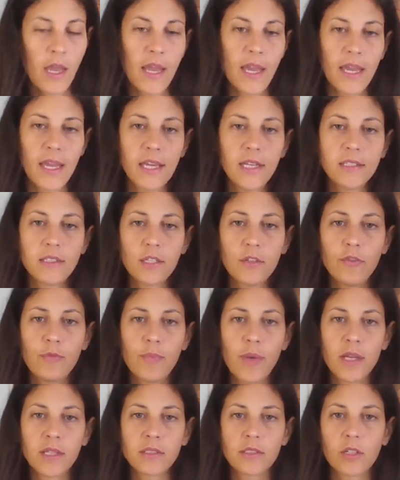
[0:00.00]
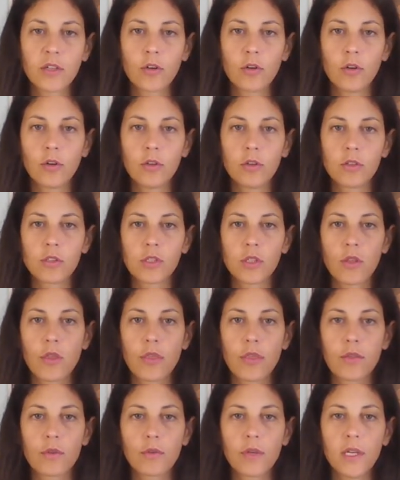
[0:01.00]
Eight of Pentacles,
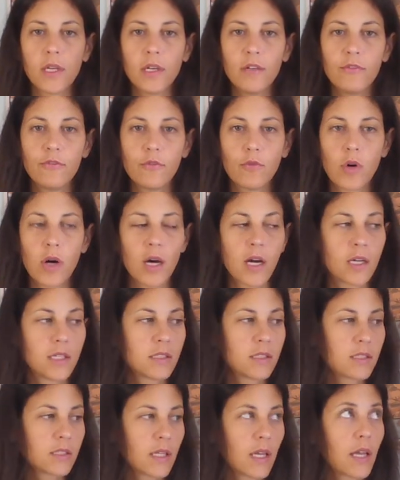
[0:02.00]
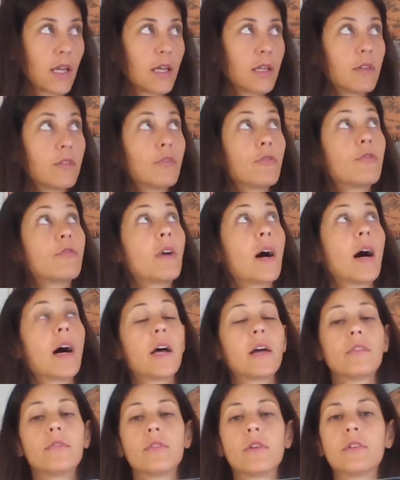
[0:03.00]
Three of Wands, and
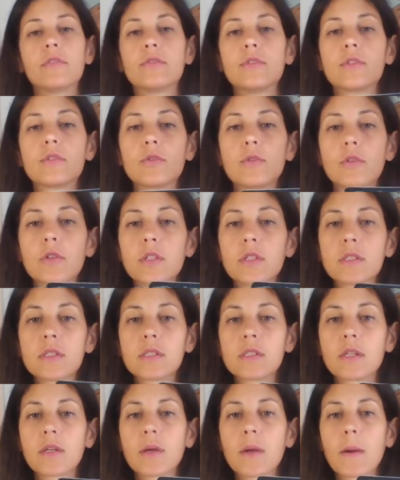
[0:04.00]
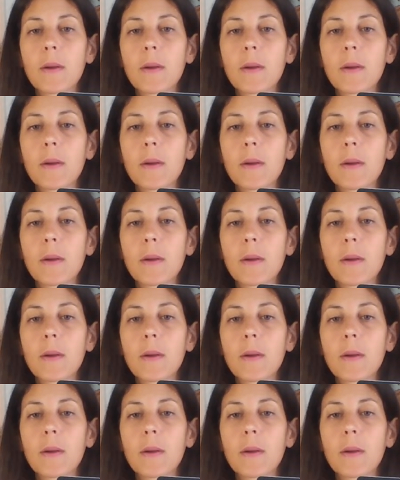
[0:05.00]
Five of Swords.